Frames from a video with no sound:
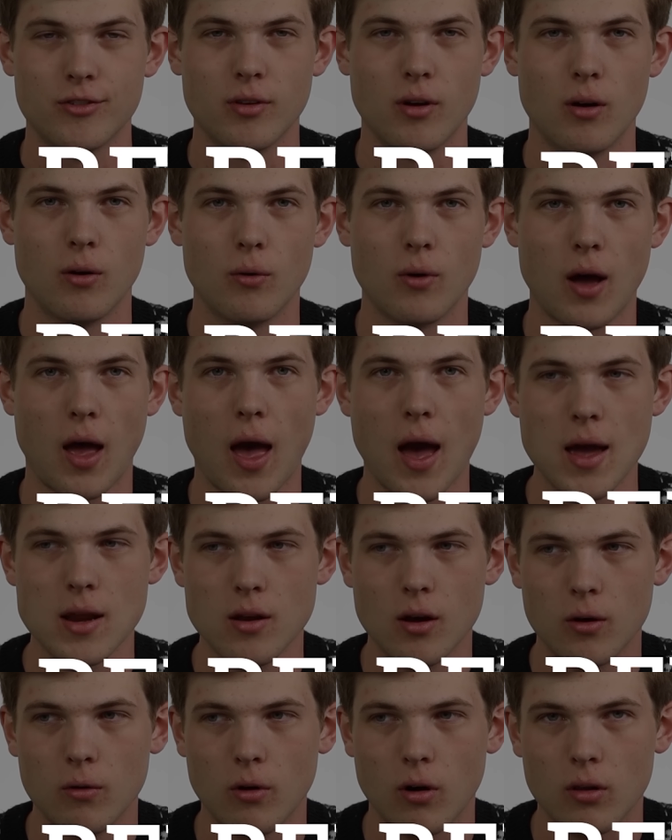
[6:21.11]
So I
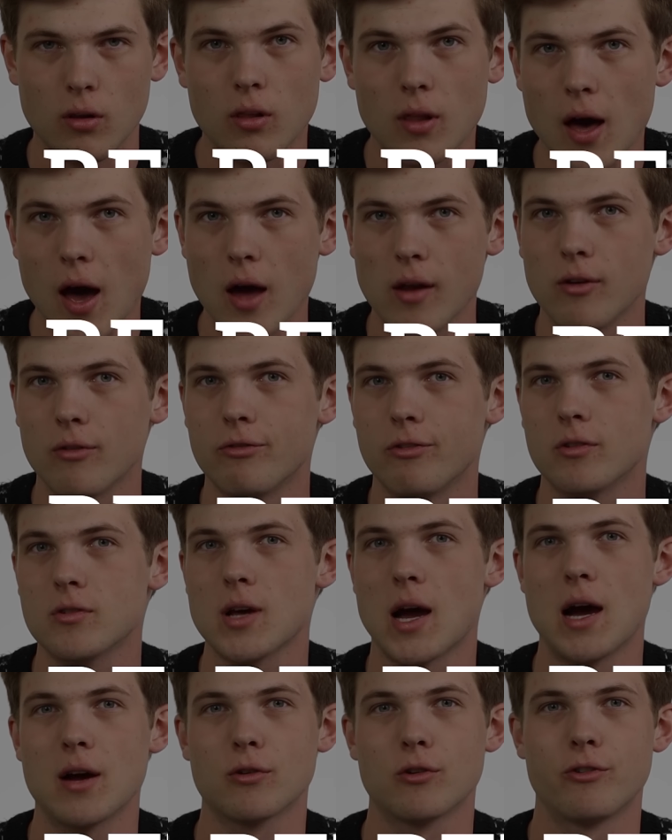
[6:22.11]
know a lot of
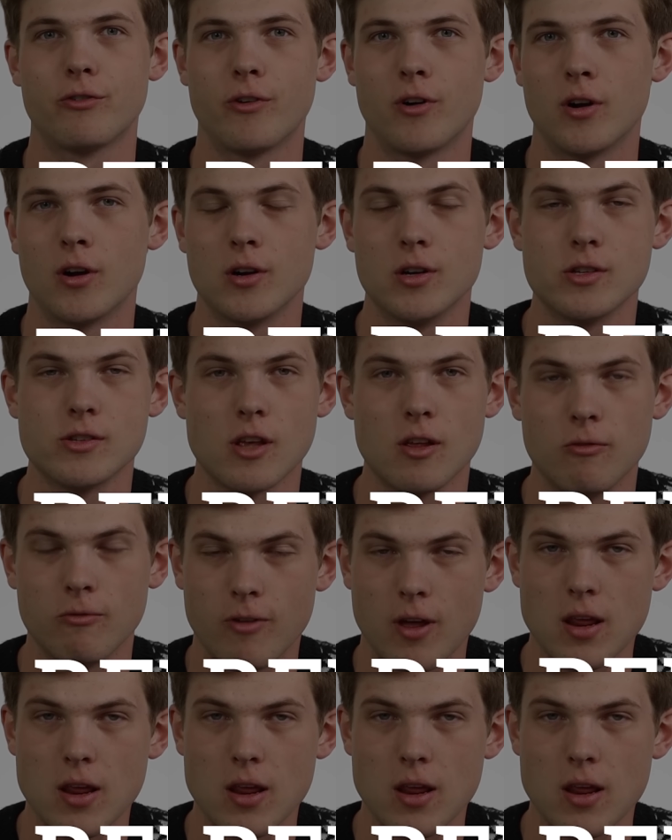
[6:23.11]
photographers and